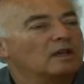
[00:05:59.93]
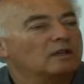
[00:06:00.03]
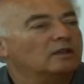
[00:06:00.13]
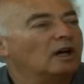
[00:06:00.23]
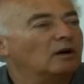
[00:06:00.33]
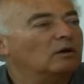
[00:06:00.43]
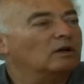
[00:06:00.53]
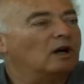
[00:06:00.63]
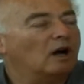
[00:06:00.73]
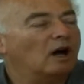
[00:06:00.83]
Now,
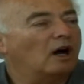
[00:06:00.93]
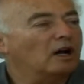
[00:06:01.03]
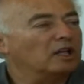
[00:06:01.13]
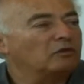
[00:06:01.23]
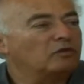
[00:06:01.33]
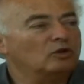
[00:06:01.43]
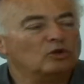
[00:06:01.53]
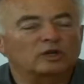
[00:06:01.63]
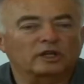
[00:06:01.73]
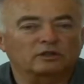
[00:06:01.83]
if you
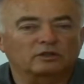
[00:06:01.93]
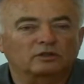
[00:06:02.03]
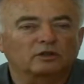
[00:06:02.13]
look at